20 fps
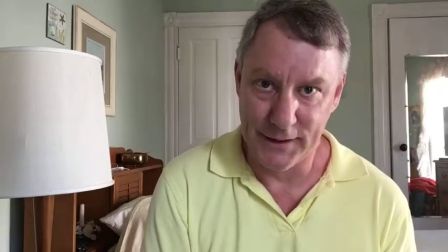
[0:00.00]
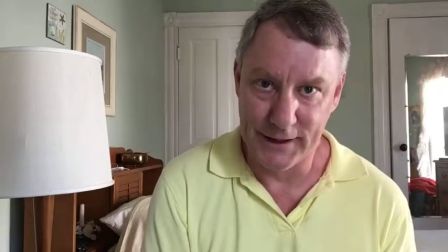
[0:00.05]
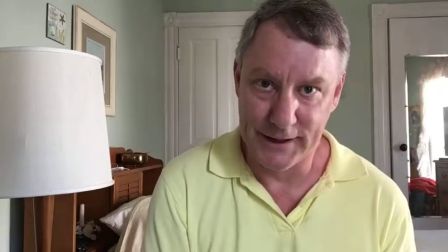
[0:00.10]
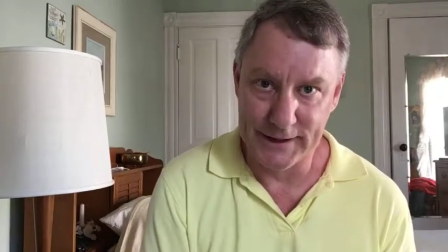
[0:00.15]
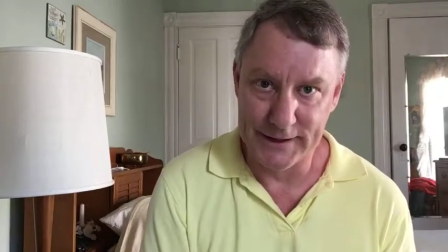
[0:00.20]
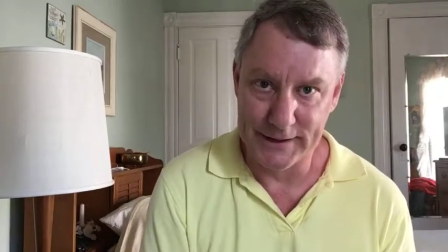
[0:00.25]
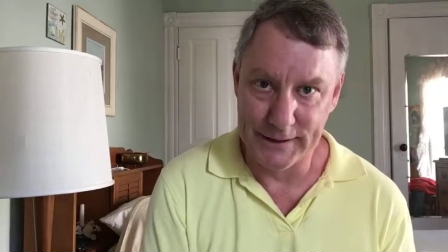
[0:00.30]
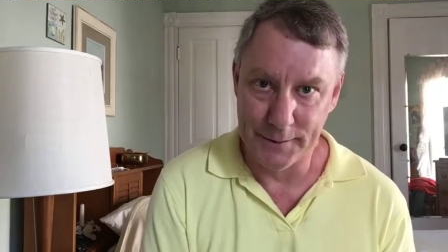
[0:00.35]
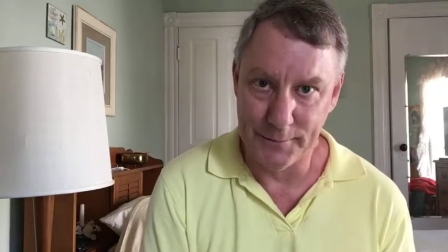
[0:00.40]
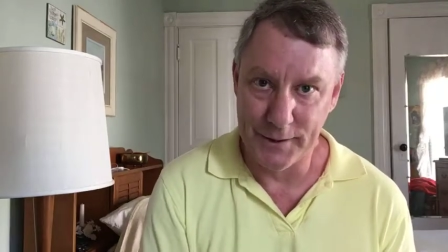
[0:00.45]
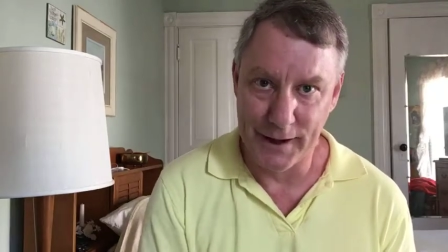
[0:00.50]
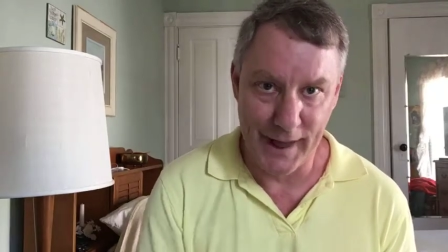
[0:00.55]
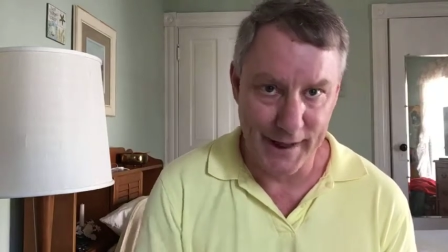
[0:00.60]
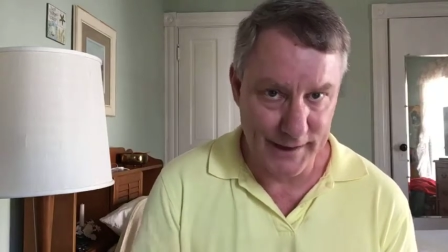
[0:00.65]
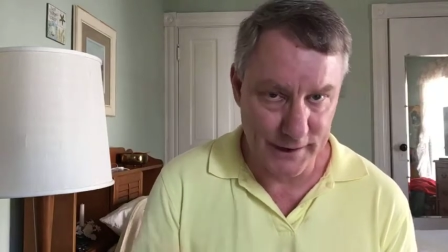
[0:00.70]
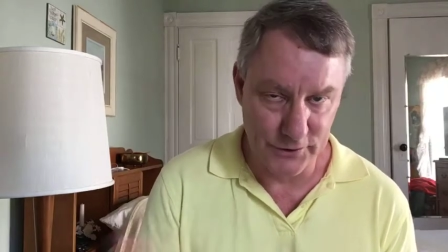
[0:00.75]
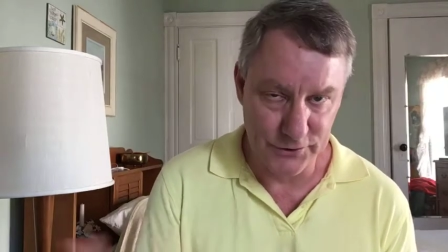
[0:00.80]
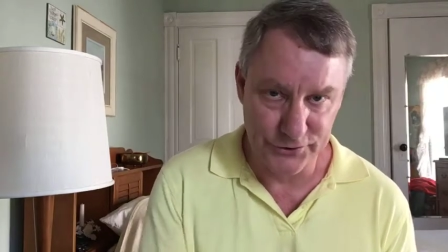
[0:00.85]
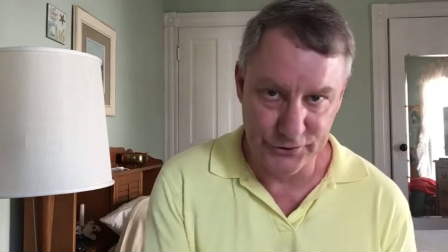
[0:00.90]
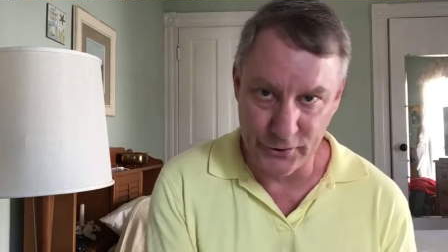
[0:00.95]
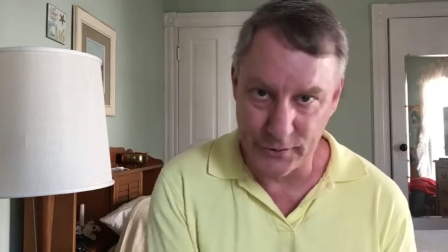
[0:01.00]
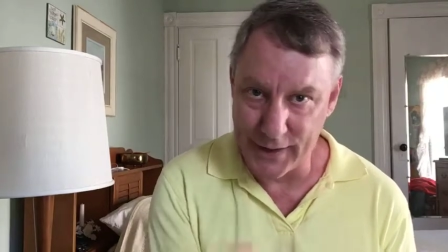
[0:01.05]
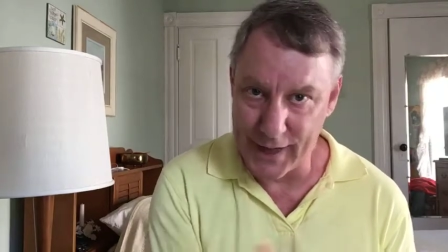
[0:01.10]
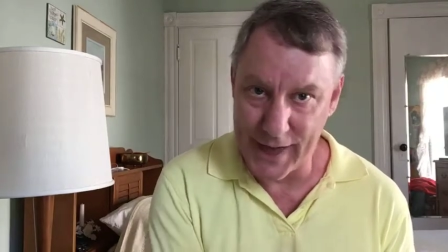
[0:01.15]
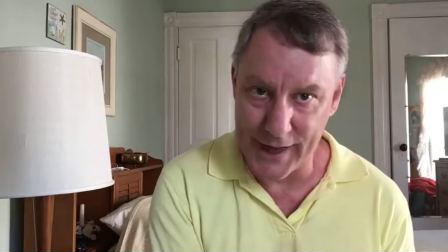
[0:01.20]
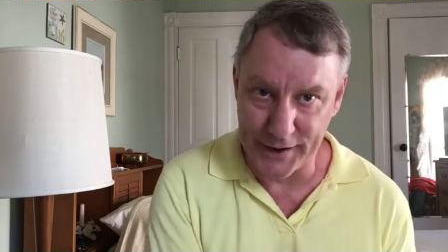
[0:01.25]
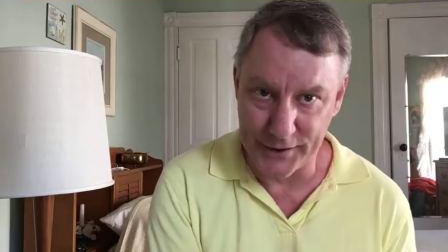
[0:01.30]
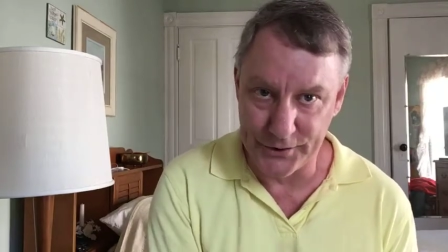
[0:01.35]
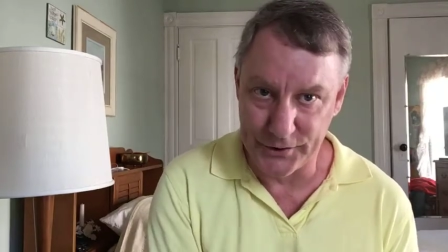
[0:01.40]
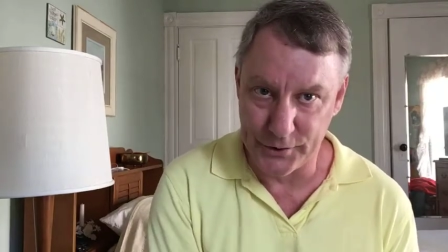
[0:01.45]
and I can show you
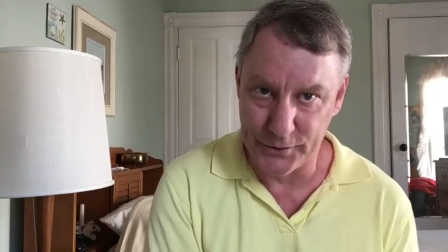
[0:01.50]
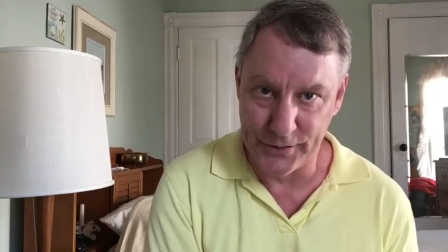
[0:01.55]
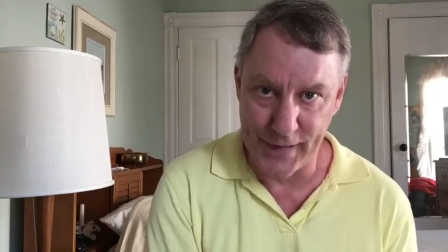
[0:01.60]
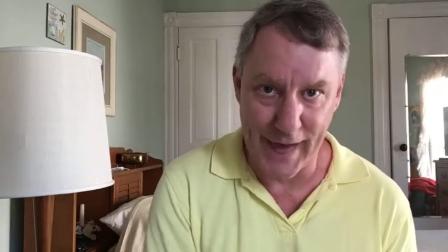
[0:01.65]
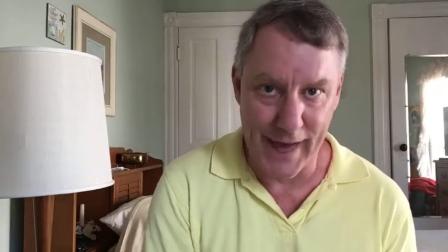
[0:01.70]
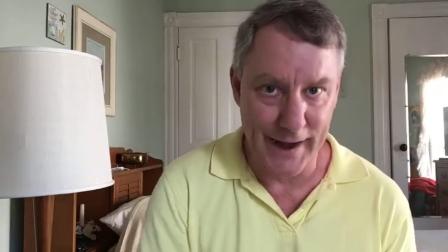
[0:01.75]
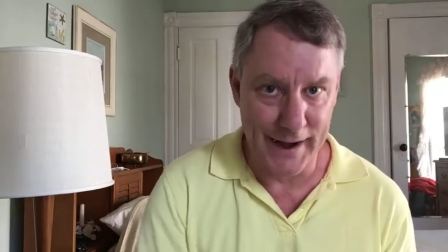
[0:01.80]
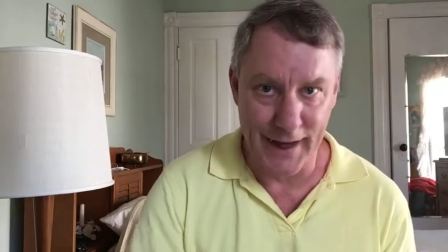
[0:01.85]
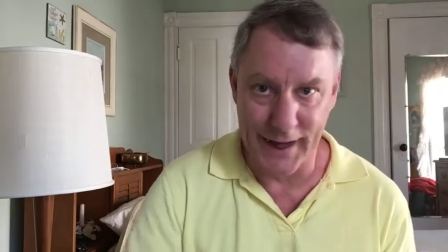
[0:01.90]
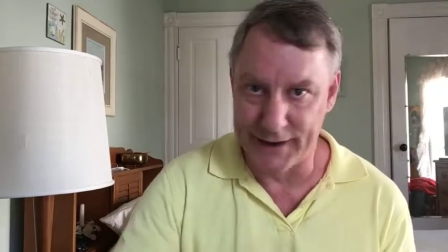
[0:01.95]
how to do that.